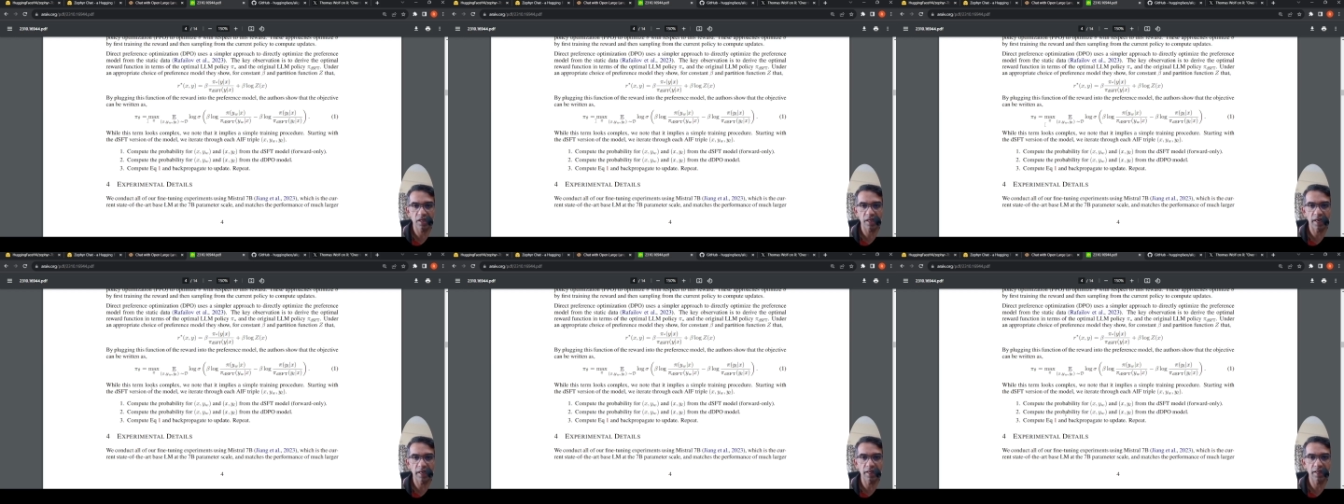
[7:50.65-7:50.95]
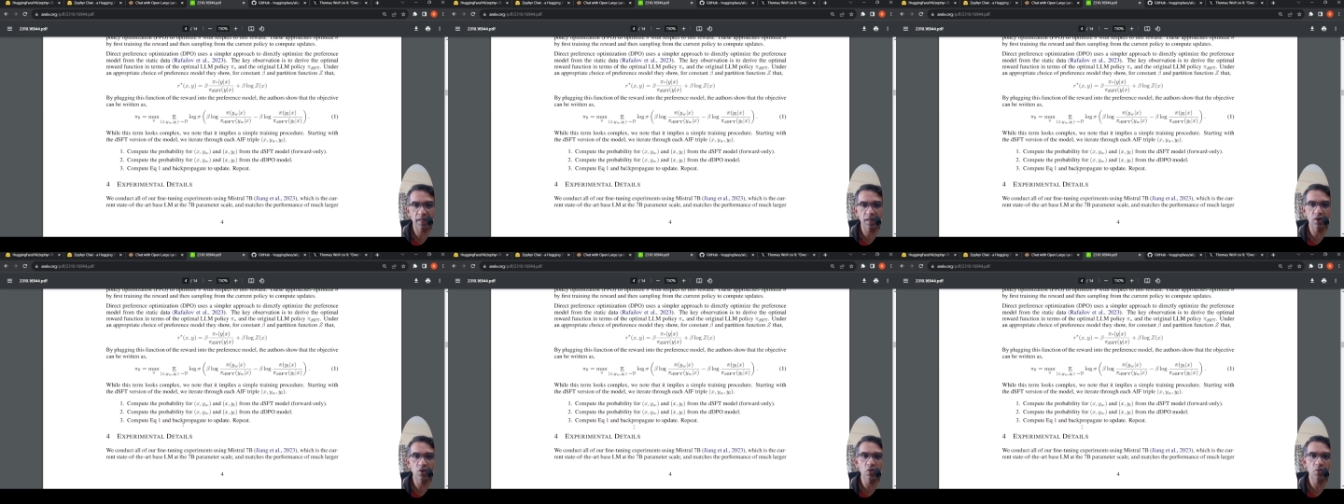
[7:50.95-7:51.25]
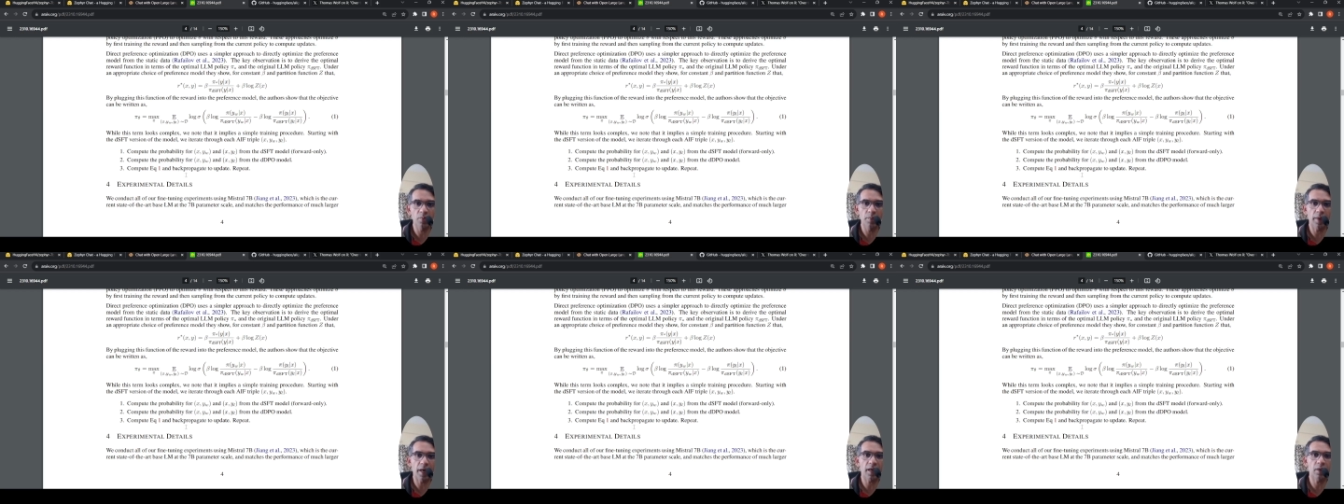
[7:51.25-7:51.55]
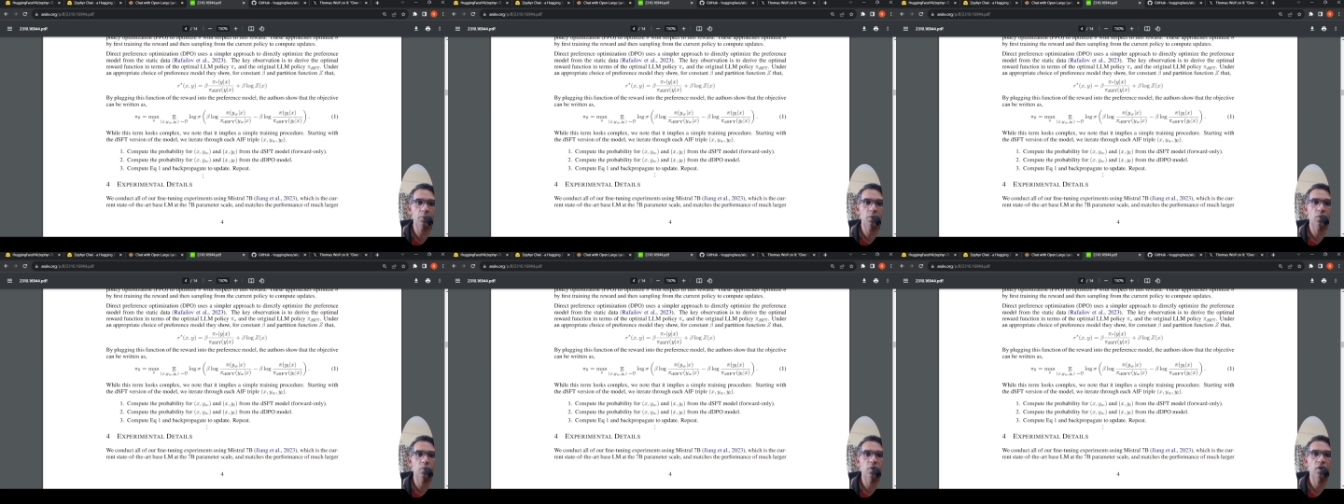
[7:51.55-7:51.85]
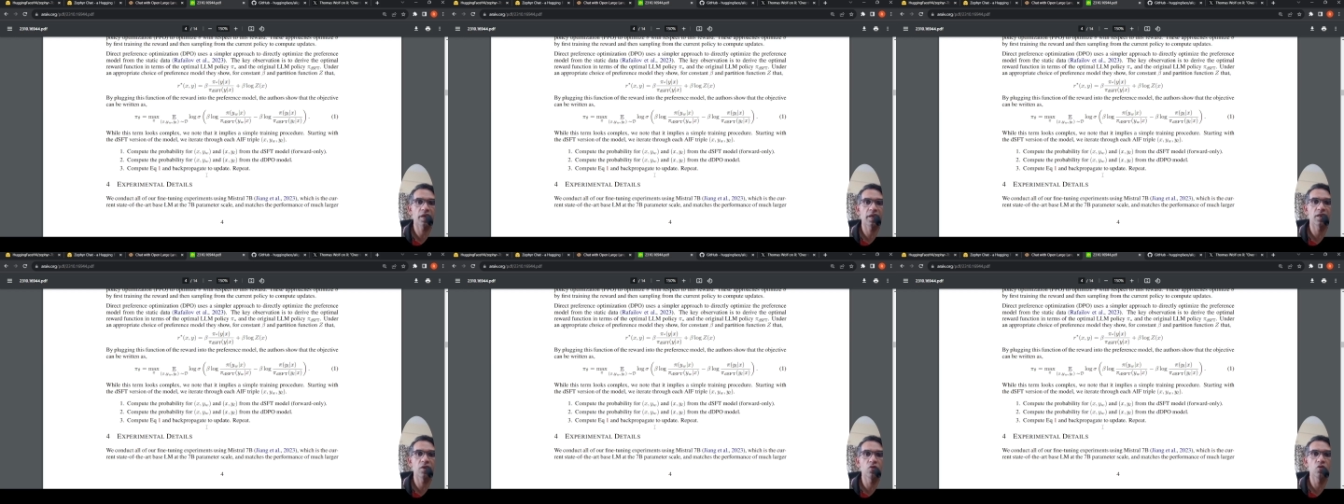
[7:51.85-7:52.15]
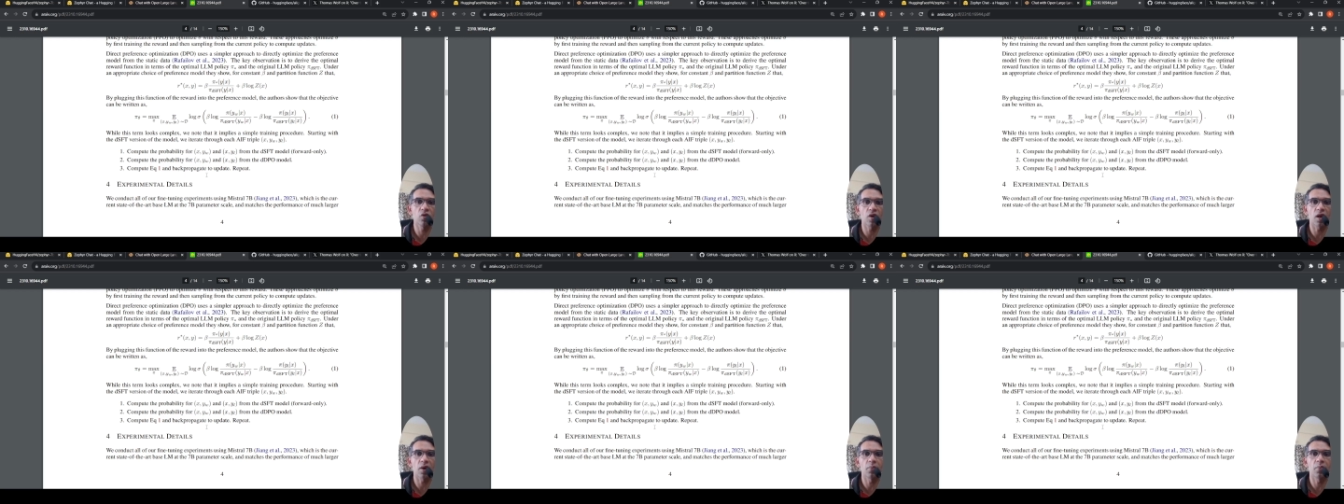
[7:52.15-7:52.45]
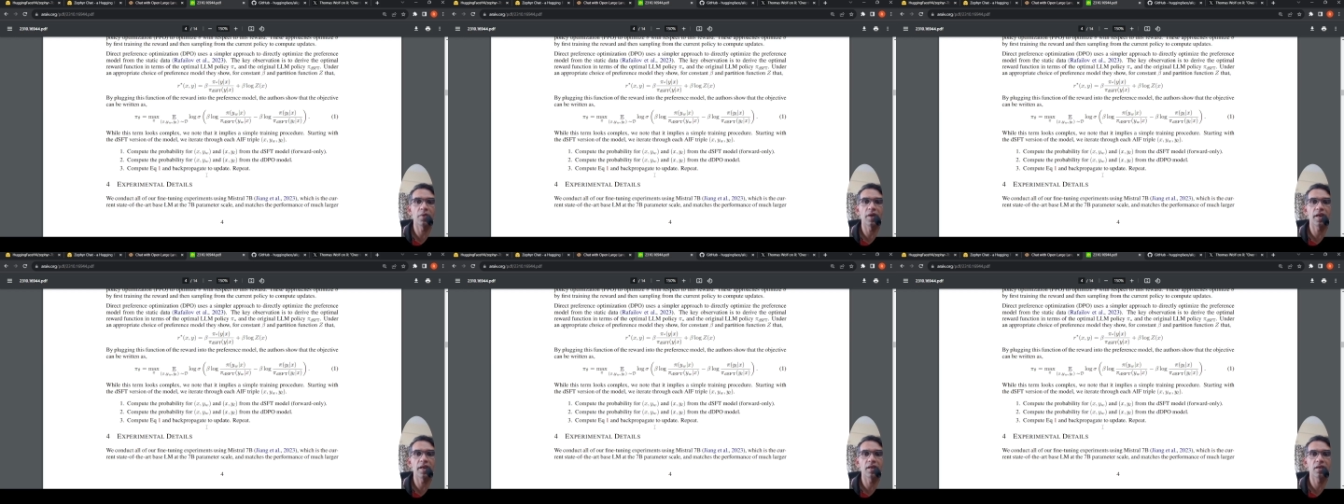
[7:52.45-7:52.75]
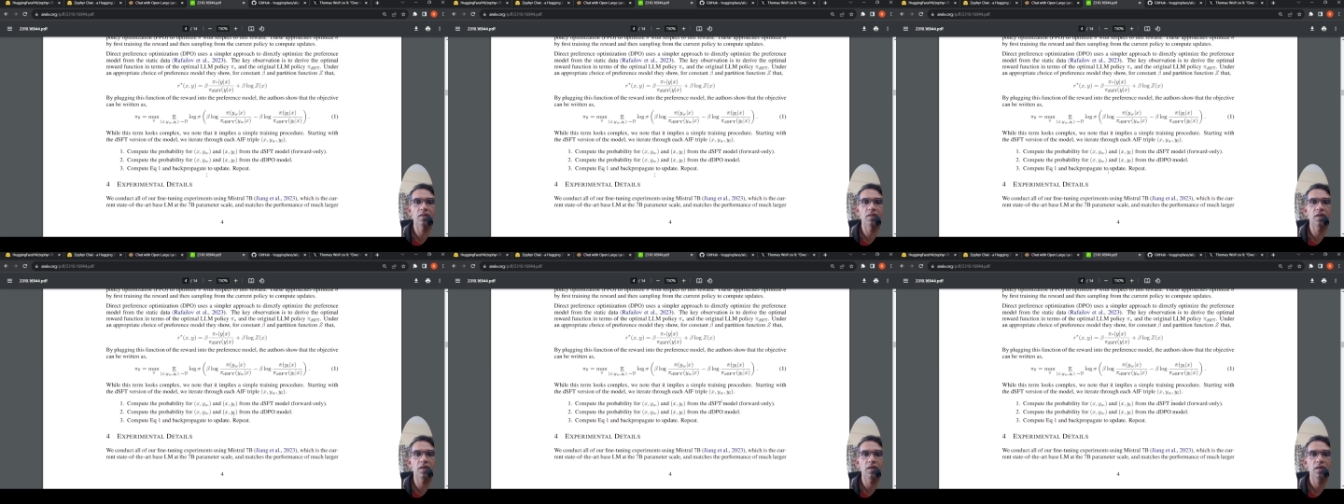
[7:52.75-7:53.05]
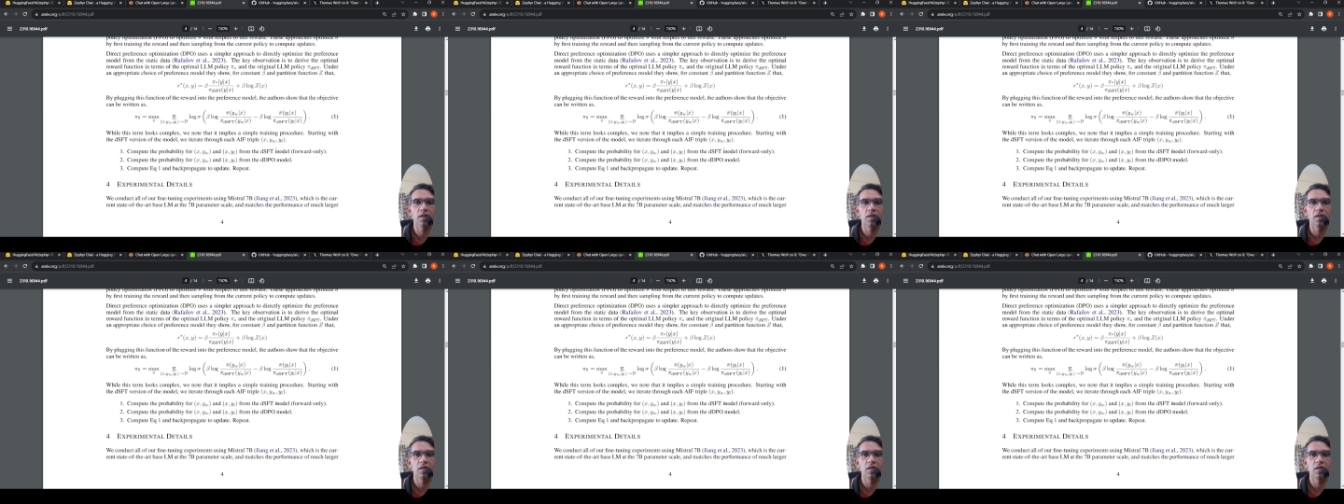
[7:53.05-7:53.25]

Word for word: and then you back propagate to update the